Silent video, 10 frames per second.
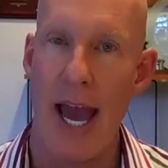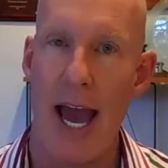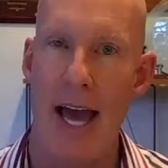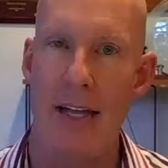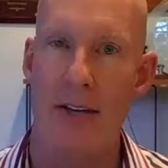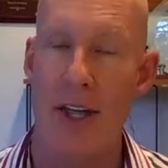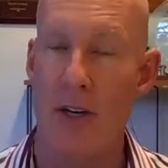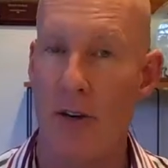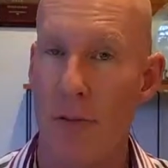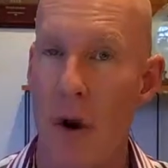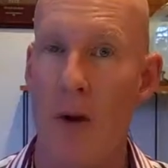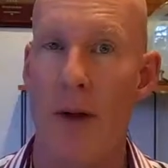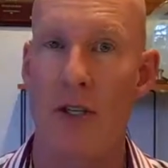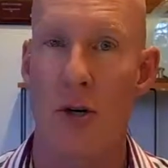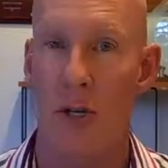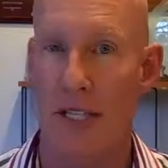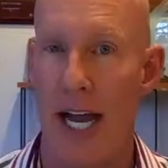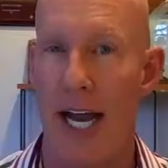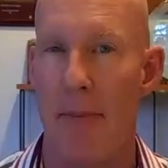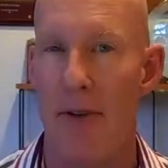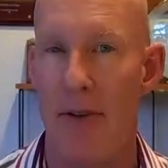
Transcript: and they do have programs you can sign up.